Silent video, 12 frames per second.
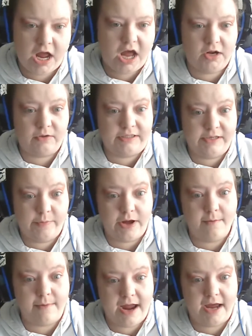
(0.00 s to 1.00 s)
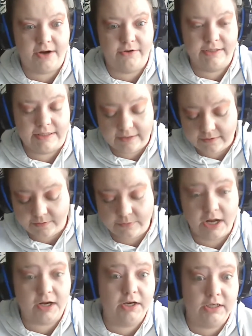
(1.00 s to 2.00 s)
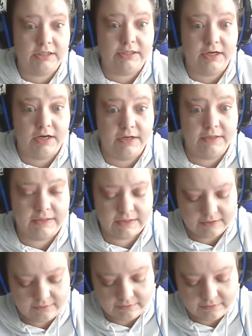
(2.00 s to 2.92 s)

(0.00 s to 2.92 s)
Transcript: I don't see why it matters. I'm like, it does.